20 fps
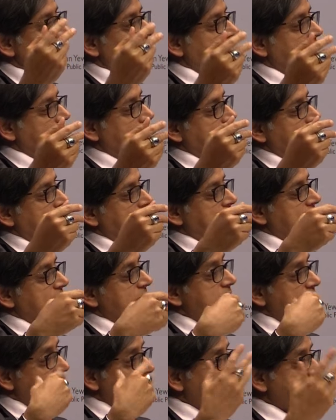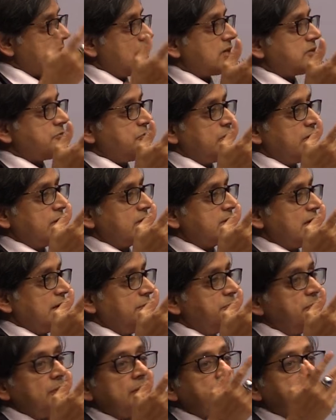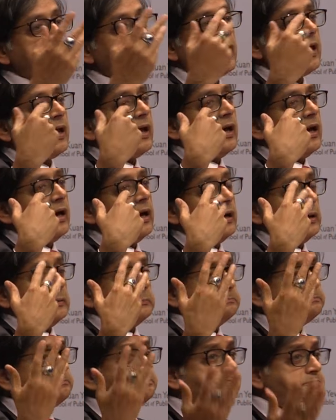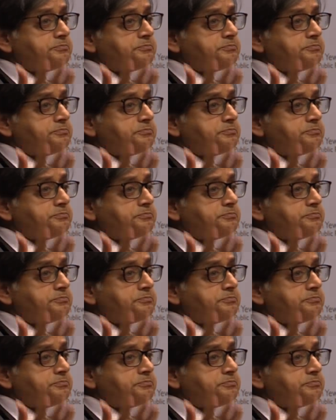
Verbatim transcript: uh, just as, for example, um,